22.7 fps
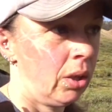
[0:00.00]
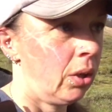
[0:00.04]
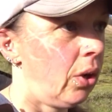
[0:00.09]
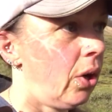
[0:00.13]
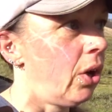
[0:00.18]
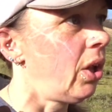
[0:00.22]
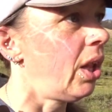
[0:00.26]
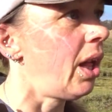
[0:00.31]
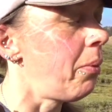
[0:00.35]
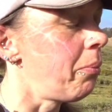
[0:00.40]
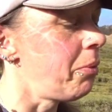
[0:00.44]

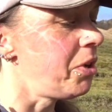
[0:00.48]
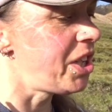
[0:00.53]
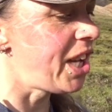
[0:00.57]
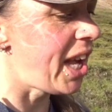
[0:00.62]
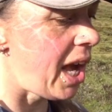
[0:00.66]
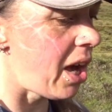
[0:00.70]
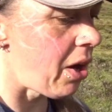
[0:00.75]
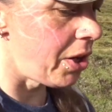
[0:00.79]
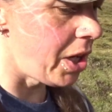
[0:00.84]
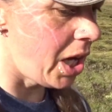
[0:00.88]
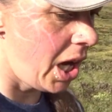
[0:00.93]
Well, and we're
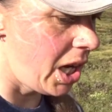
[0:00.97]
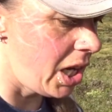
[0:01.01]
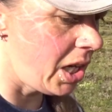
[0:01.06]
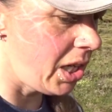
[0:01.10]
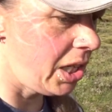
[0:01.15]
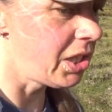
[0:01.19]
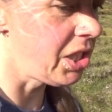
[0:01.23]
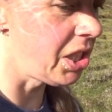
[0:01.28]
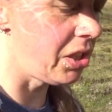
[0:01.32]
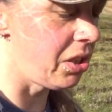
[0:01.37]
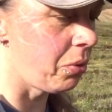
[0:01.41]
down
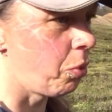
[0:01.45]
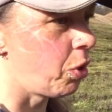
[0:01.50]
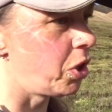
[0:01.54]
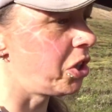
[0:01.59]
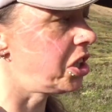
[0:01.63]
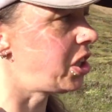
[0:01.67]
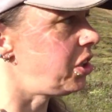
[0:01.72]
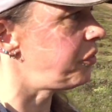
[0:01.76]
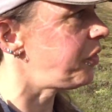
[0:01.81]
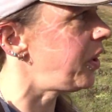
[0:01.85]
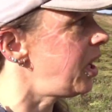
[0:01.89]
to the
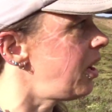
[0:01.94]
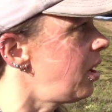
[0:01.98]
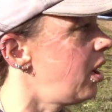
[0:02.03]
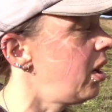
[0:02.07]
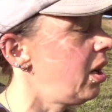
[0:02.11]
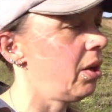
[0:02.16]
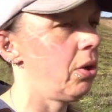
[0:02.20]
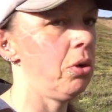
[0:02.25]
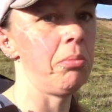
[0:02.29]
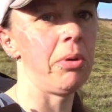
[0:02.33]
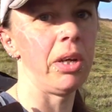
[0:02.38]
worst of it.
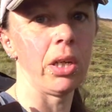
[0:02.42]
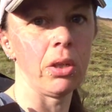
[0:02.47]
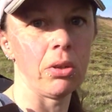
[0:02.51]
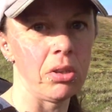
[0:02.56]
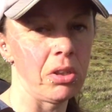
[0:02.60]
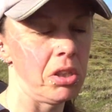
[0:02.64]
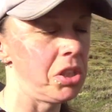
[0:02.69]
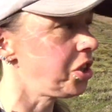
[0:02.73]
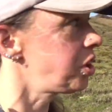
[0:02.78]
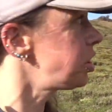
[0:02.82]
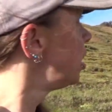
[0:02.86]
Oh my
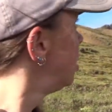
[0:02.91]
gosh.